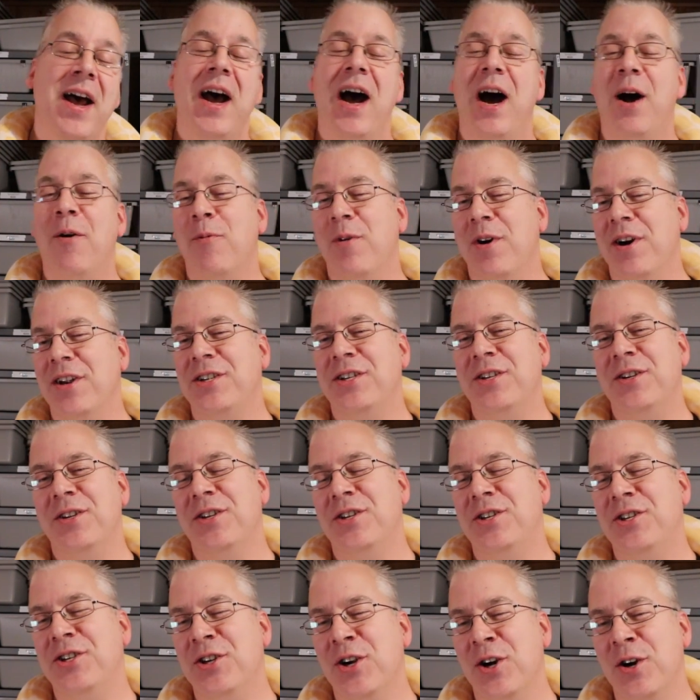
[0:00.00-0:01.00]
I want you
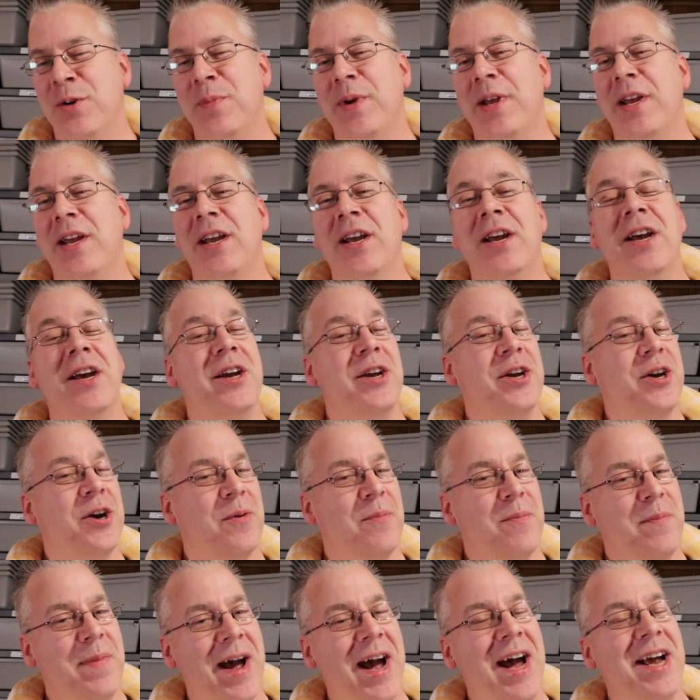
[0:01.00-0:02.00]
to show me your
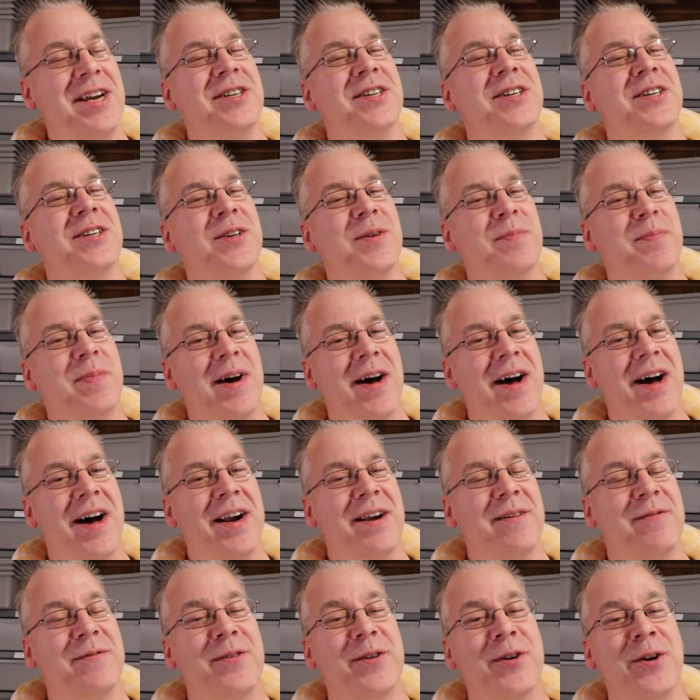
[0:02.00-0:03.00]
magical
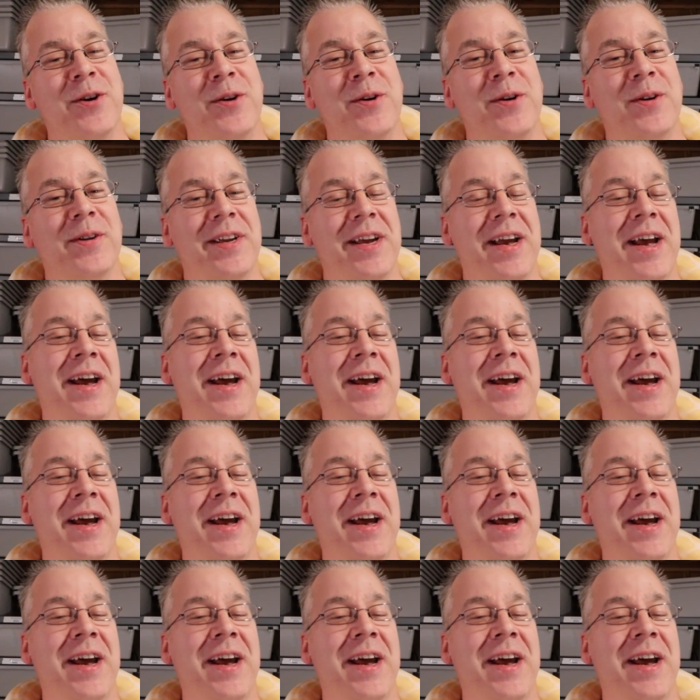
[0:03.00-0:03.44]
pot of gold."